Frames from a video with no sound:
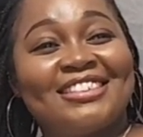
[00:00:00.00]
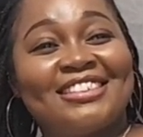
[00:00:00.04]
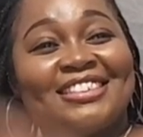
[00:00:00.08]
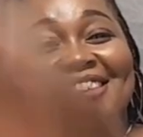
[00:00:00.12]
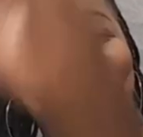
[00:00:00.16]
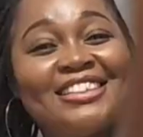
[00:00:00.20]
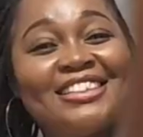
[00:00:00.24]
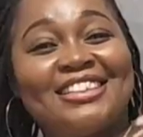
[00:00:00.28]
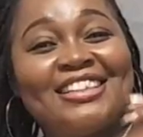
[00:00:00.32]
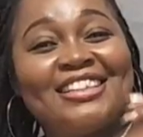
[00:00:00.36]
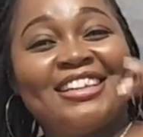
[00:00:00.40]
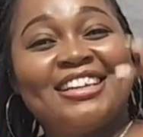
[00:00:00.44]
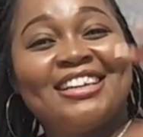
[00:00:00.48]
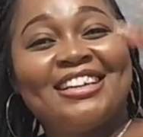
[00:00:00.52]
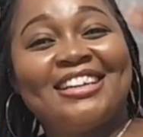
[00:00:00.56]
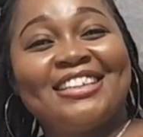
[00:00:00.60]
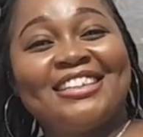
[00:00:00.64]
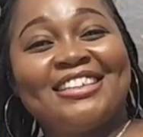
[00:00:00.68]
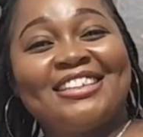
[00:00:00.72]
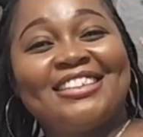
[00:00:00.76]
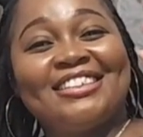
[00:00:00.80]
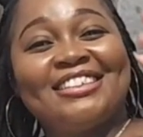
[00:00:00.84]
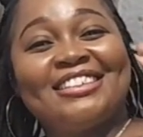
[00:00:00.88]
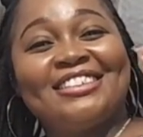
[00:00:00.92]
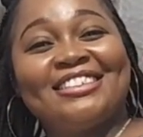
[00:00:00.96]
hi
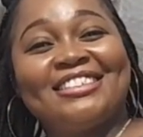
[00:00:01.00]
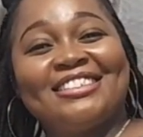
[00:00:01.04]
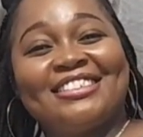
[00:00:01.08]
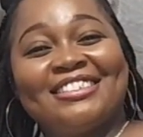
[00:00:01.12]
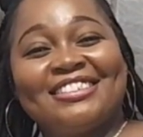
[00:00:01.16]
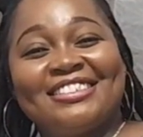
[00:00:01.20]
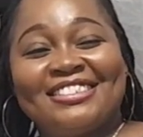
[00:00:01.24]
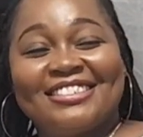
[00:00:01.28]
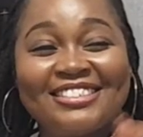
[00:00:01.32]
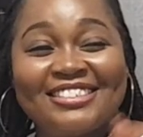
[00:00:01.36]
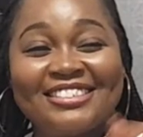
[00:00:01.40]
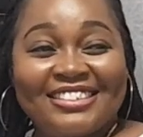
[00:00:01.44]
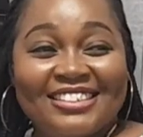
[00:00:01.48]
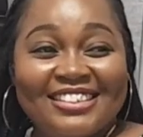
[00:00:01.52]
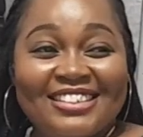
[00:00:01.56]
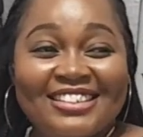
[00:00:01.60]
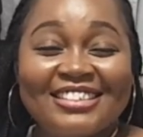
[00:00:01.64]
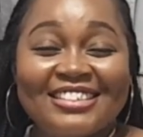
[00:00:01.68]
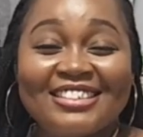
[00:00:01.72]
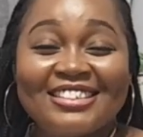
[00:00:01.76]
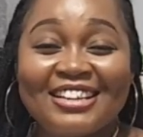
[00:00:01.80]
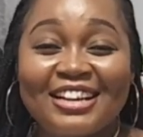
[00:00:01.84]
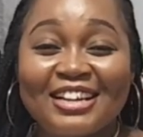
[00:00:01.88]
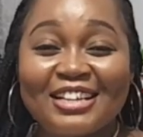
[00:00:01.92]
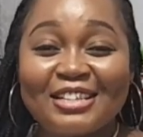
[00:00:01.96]

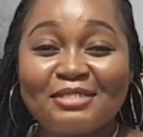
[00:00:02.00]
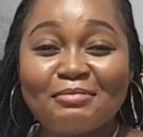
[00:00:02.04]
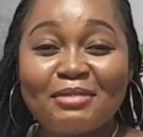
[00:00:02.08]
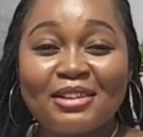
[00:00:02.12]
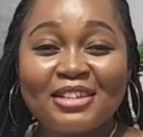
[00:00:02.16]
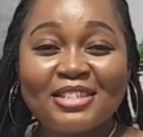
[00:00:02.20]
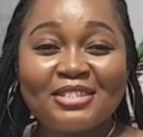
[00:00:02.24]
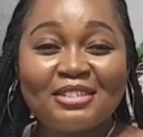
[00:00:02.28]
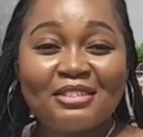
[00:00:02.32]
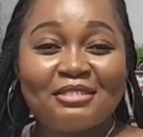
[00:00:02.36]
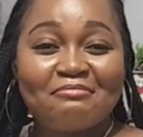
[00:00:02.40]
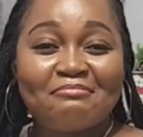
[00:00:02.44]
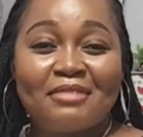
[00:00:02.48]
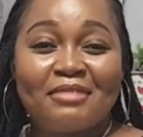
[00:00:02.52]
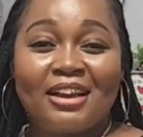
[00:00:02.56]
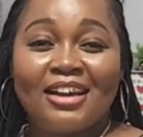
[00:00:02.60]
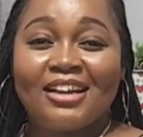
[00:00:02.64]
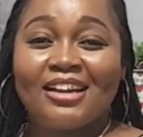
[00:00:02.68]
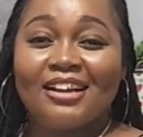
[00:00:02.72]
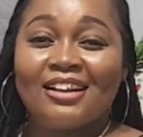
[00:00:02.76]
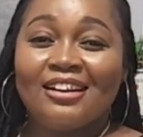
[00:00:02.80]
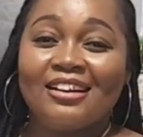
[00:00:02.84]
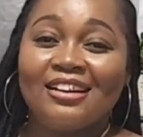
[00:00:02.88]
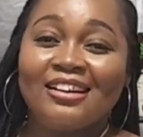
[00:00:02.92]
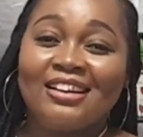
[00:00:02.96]
so that's my son
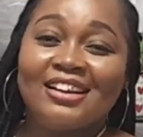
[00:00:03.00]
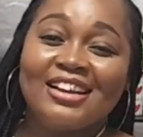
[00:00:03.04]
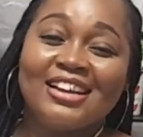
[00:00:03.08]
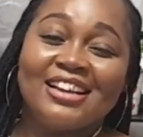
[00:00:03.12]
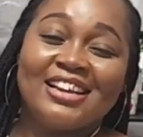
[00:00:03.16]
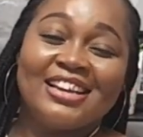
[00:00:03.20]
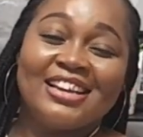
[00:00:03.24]
micah